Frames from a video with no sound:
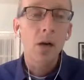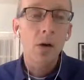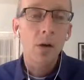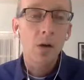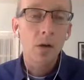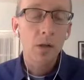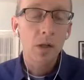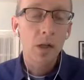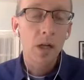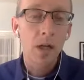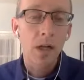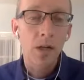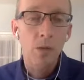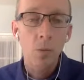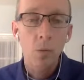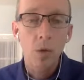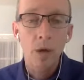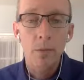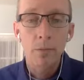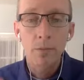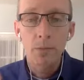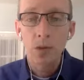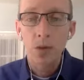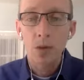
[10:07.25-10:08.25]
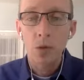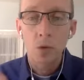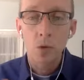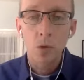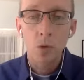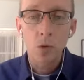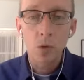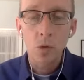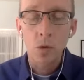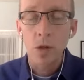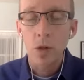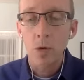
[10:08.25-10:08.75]
online web
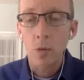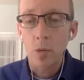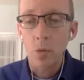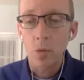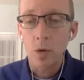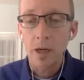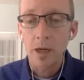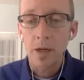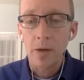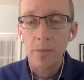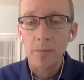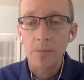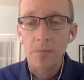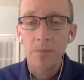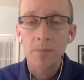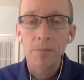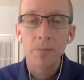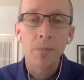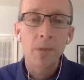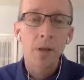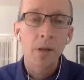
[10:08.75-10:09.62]
social realm.